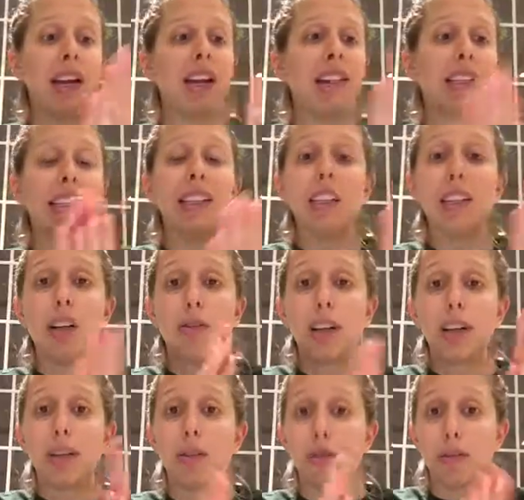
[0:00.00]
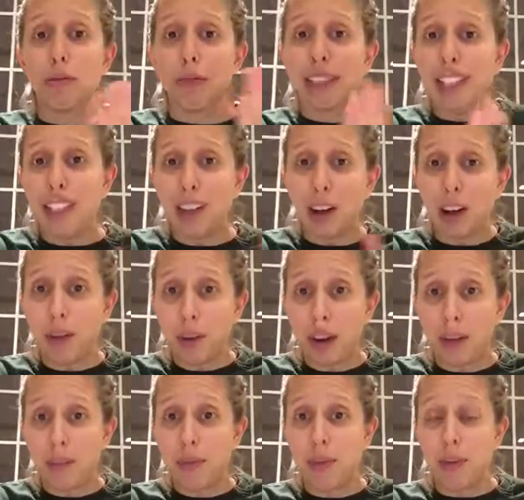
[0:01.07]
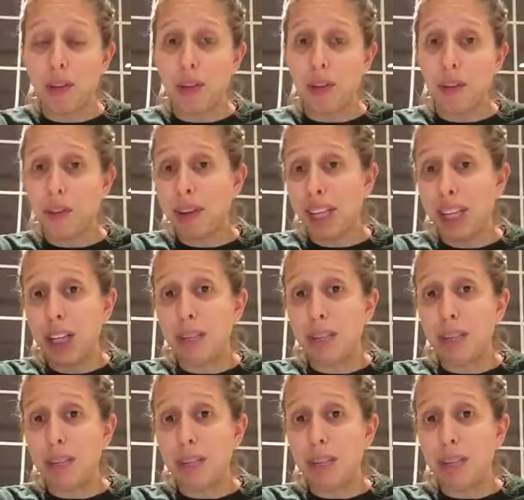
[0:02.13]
A little bit goes a really long way. So this is a really